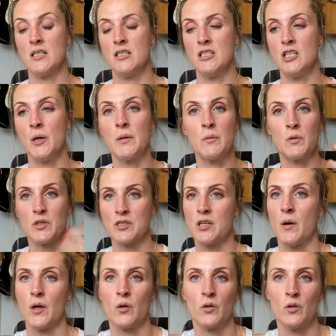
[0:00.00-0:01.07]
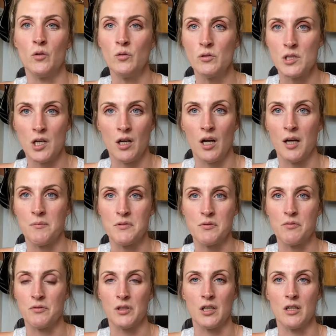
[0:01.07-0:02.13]
knowing what's going on at all times
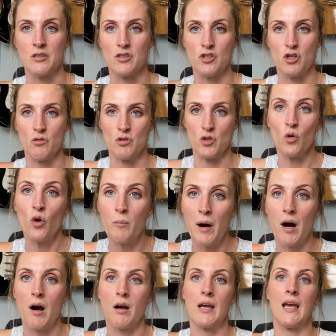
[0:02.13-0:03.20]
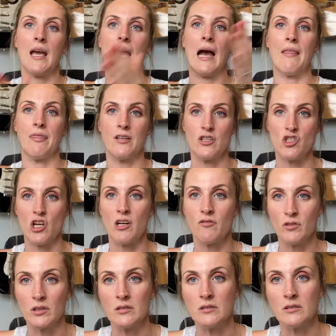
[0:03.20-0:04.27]
with regards to your market and the
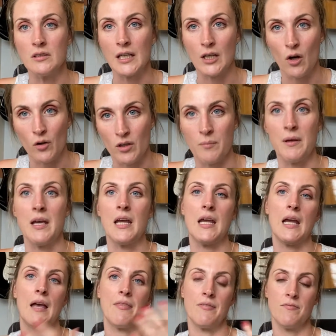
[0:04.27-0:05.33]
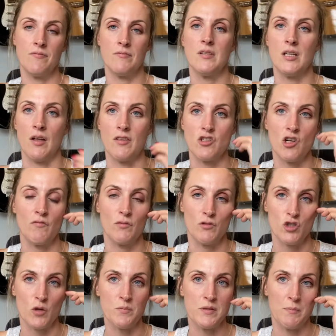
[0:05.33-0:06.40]
general economy and the general
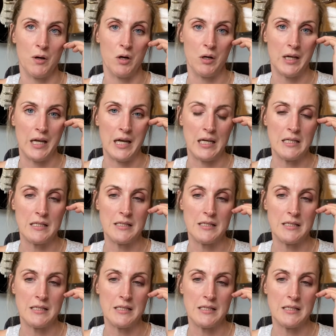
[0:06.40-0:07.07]
jobs market.